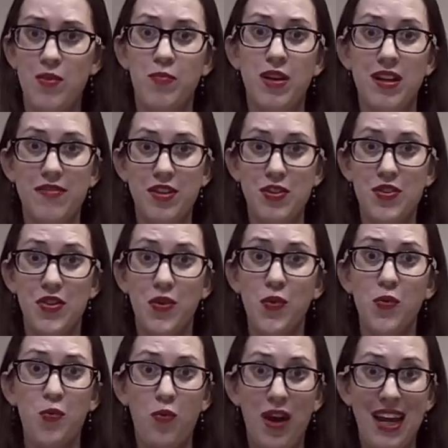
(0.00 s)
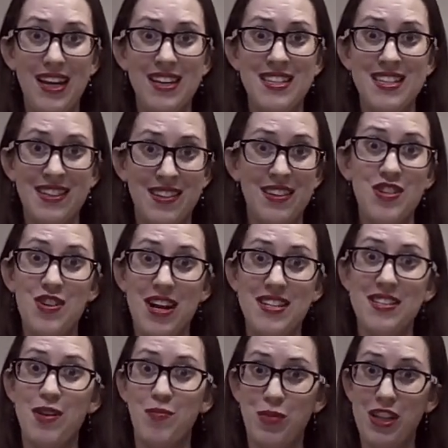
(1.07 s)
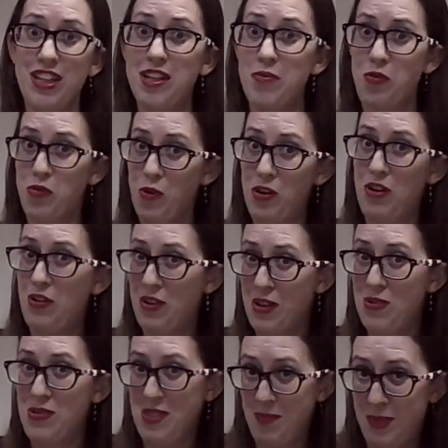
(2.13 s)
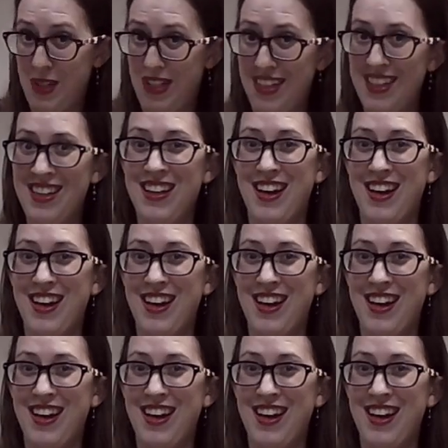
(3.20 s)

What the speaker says: But if you do, wait until it dries completely before you close the book.